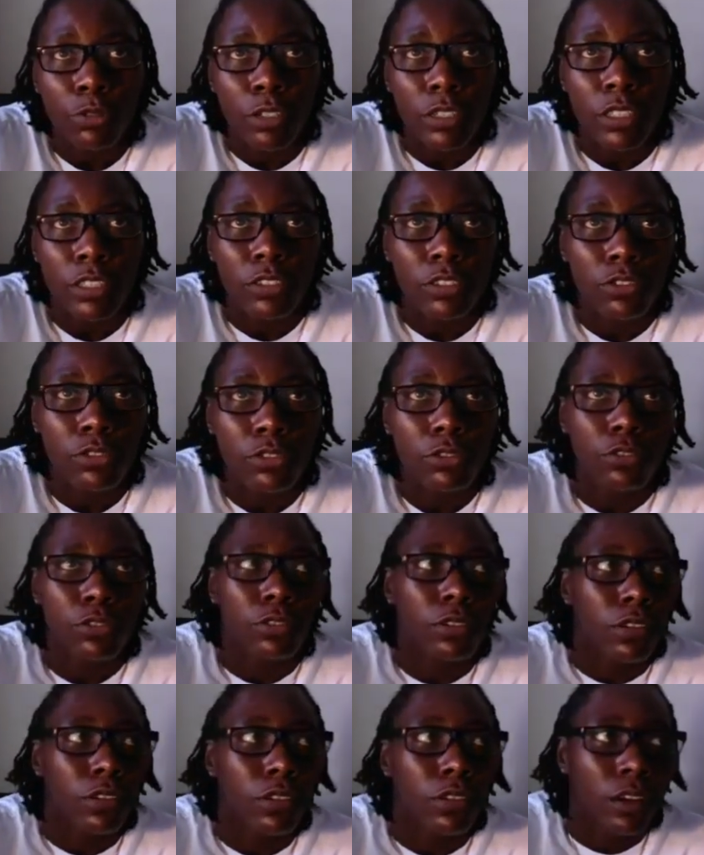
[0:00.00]
would in
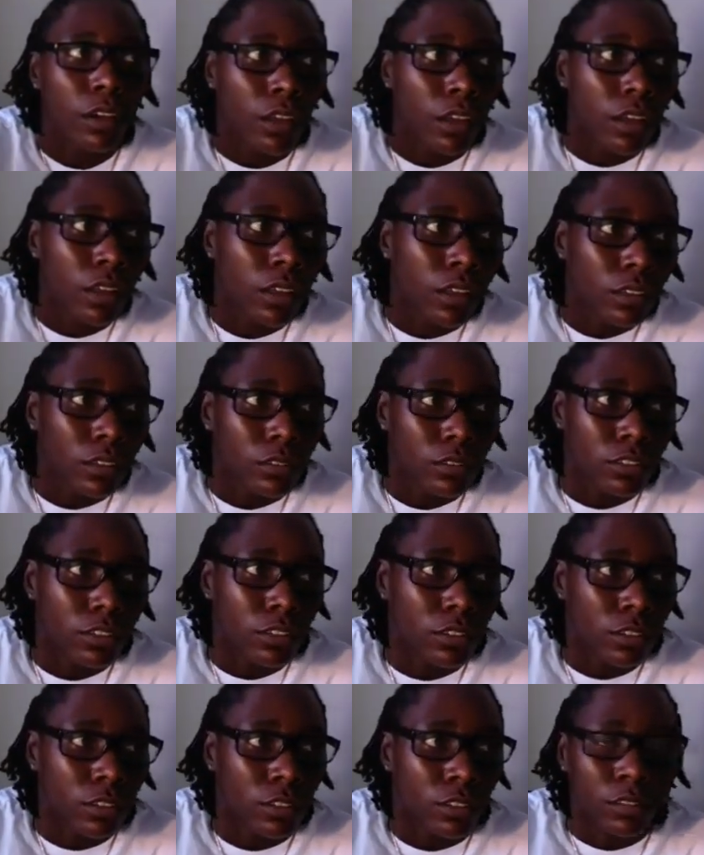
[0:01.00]
school to
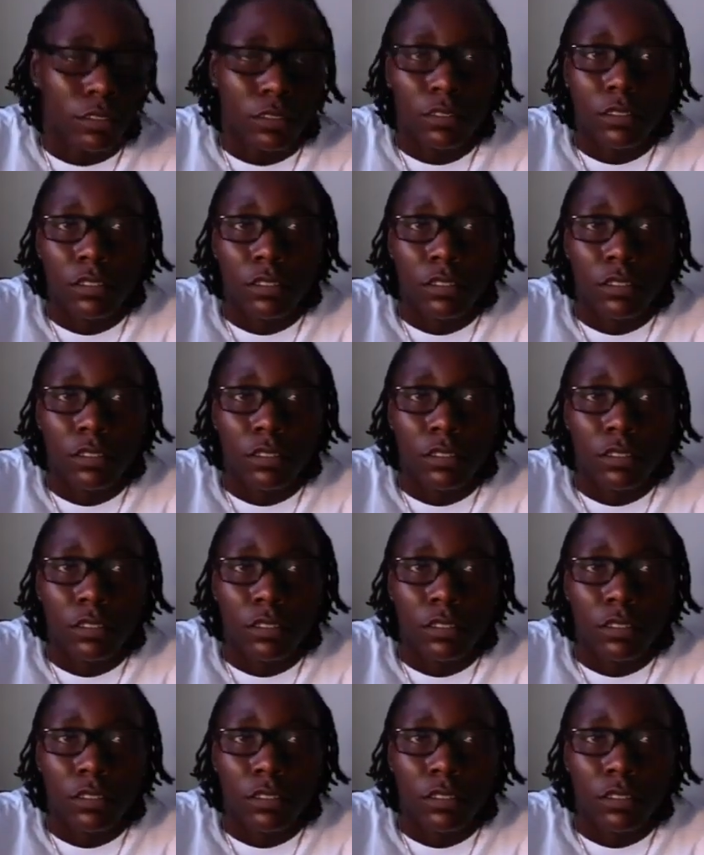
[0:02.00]
the